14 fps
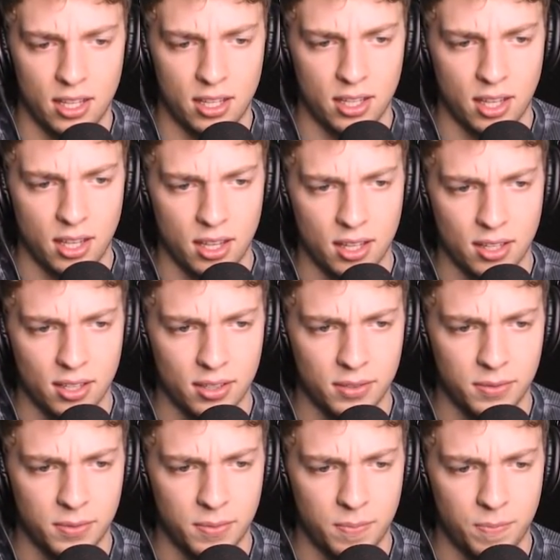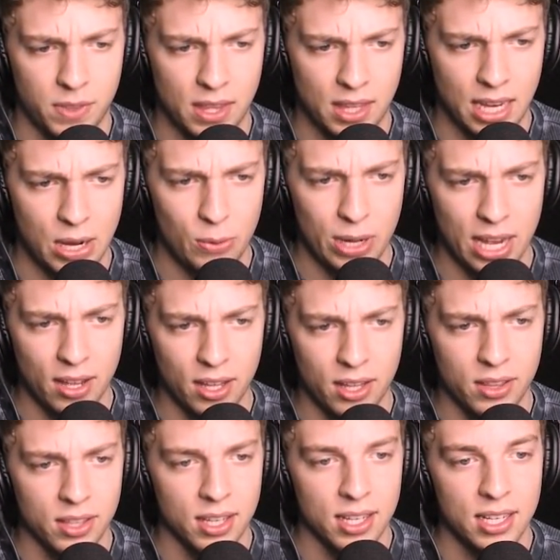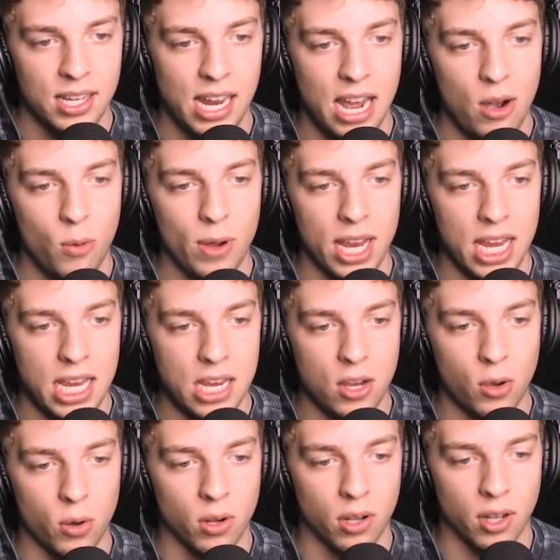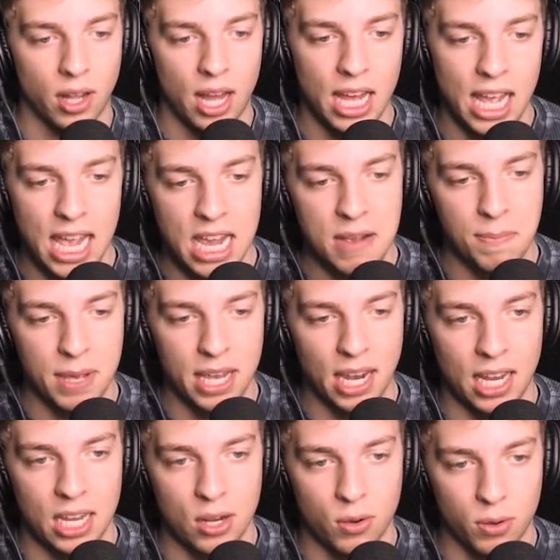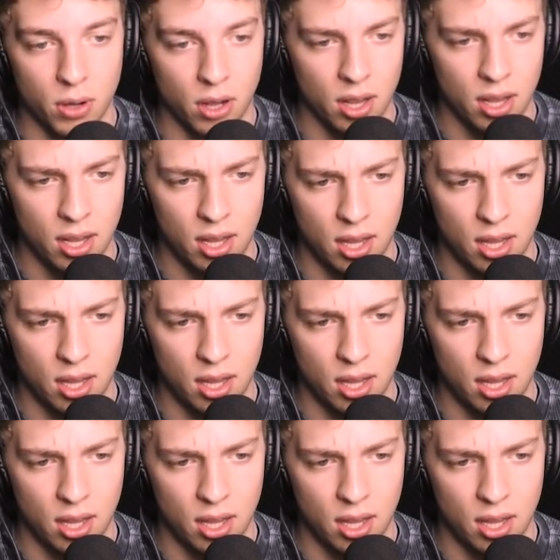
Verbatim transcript: All right, there's brakes, guys? I love these motorbikes. Now we're equal. So I hate being here. equal.